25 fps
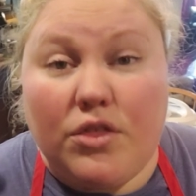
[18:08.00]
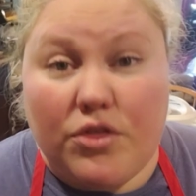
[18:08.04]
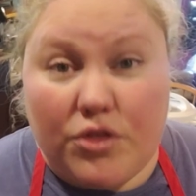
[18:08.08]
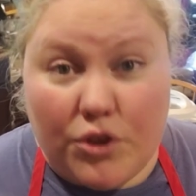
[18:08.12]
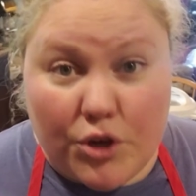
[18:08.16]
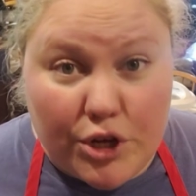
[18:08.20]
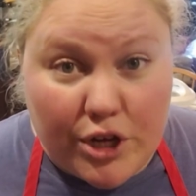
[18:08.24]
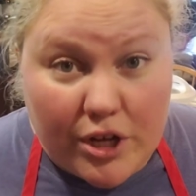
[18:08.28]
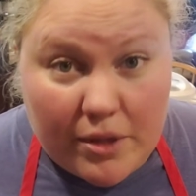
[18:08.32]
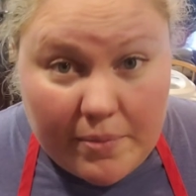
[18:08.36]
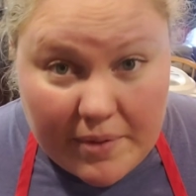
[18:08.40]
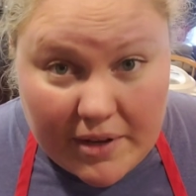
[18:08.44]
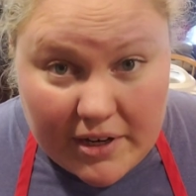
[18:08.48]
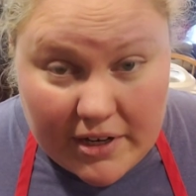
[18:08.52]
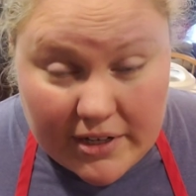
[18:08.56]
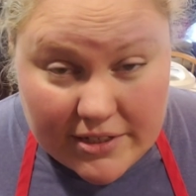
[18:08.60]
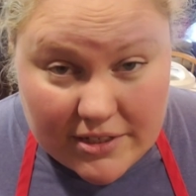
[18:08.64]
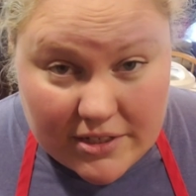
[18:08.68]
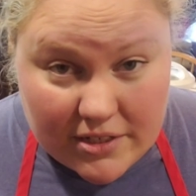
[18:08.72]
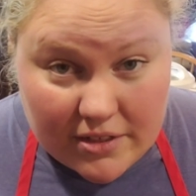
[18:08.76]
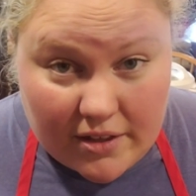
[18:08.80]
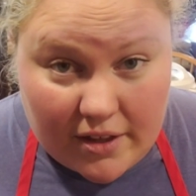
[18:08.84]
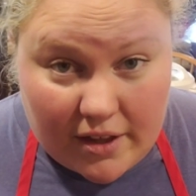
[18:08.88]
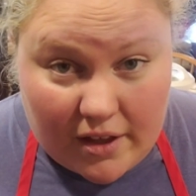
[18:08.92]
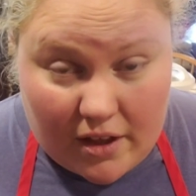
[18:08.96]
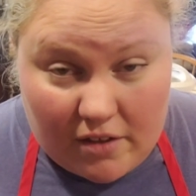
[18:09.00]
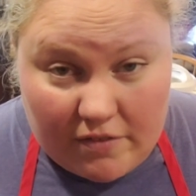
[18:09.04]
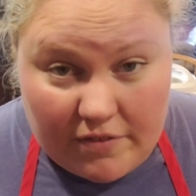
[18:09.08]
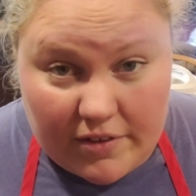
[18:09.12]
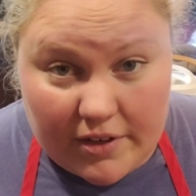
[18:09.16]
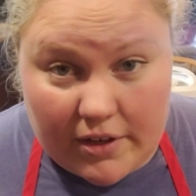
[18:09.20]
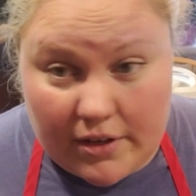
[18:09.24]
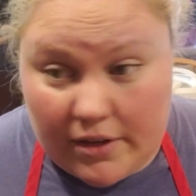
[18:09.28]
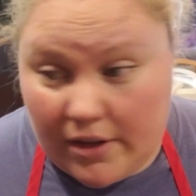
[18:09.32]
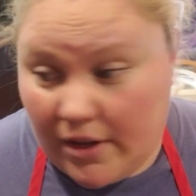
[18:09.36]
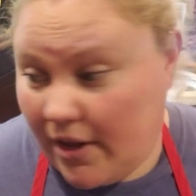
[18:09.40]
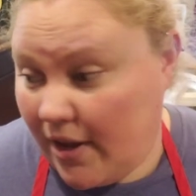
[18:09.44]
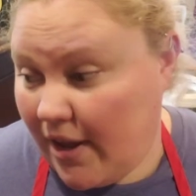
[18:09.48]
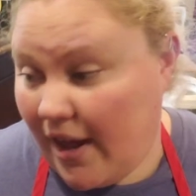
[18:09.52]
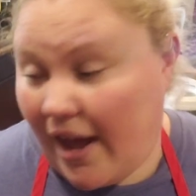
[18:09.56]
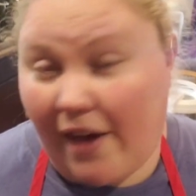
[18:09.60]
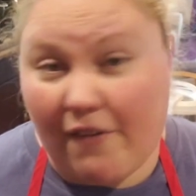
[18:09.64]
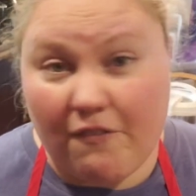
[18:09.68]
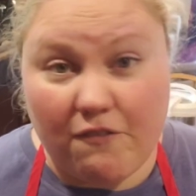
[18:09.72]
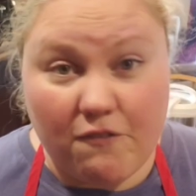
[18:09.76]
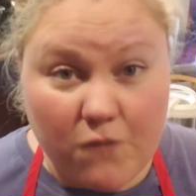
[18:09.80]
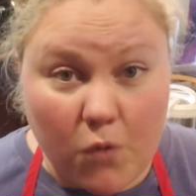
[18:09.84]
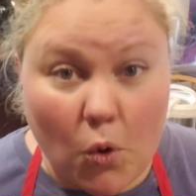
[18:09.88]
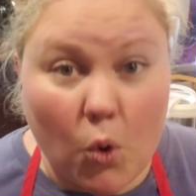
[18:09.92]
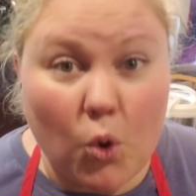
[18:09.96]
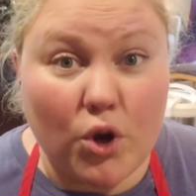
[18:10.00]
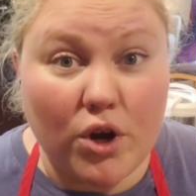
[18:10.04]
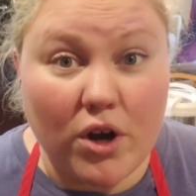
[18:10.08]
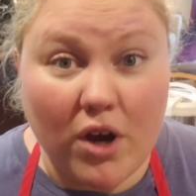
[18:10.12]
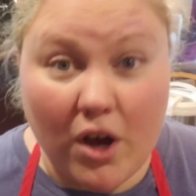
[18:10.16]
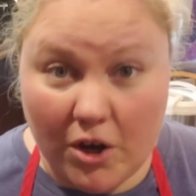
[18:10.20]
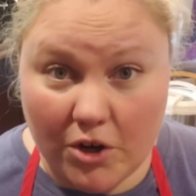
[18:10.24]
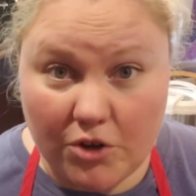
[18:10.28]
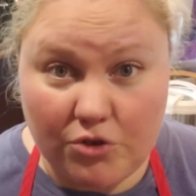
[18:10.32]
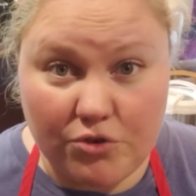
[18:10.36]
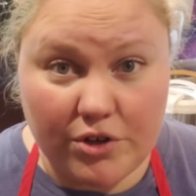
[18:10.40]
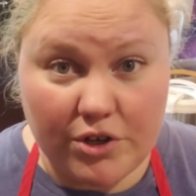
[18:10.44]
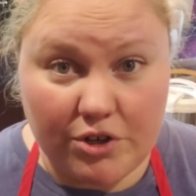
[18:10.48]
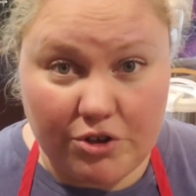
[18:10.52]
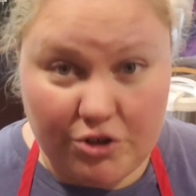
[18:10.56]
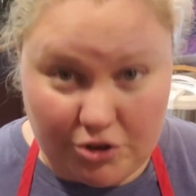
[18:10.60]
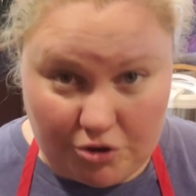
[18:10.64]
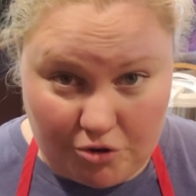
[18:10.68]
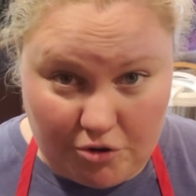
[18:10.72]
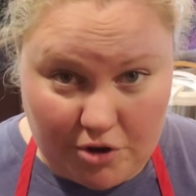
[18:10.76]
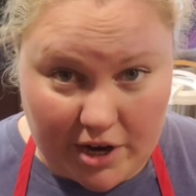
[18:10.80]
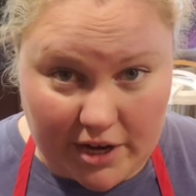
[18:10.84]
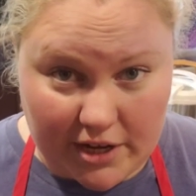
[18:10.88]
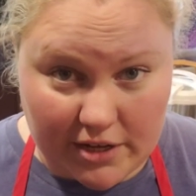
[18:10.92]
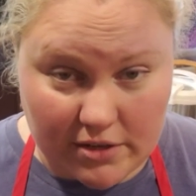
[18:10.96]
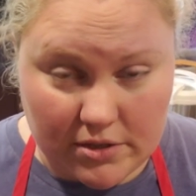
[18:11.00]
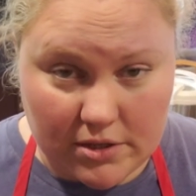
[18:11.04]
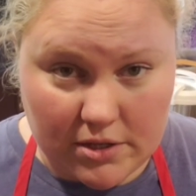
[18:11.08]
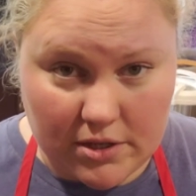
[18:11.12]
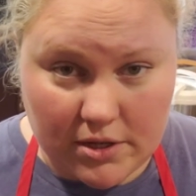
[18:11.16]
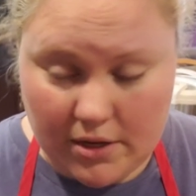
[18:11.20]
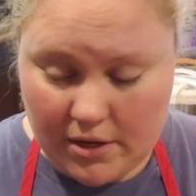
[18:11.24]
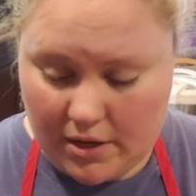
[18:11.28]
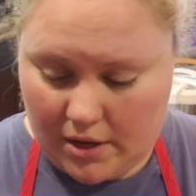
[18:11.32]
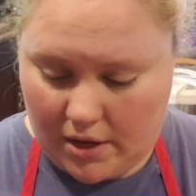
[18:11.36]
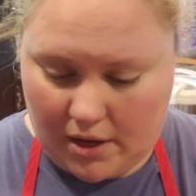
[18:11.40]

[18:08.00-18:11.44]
30 minutes in the oven at 400 degrees.